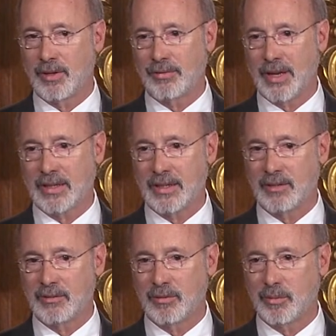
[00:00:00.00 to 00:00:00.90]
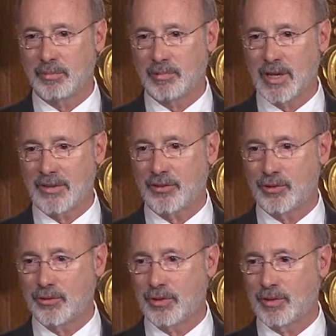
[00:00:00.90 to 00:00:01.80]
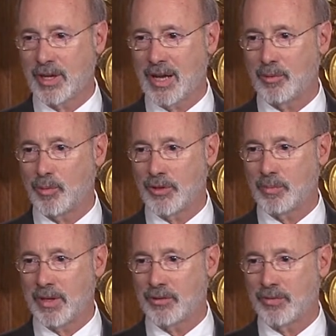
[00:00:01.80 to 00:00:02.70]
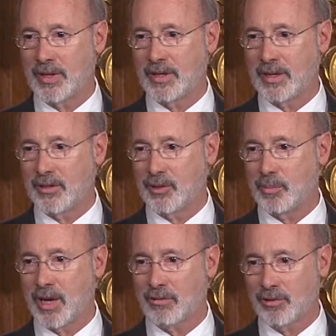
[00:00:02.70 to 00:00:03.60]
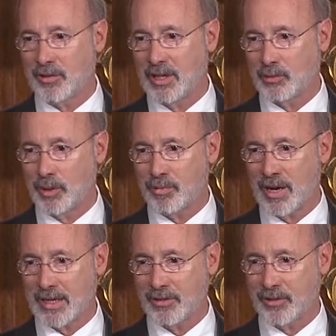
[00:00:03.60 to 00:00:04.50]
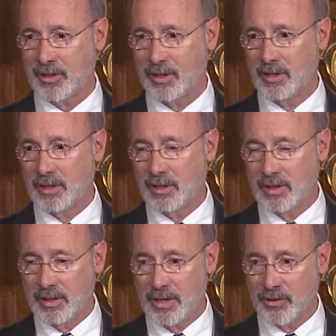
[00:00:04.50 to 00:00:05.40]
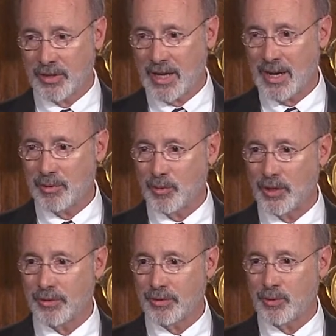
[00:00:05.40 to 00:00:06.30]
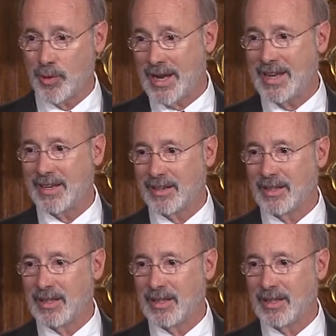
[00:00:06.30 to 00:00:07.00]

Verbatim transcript: affecting the Constitution of the Commonwealth of Pennsylvania and the democracy as we practice it here in the Commonwealth to weigh in.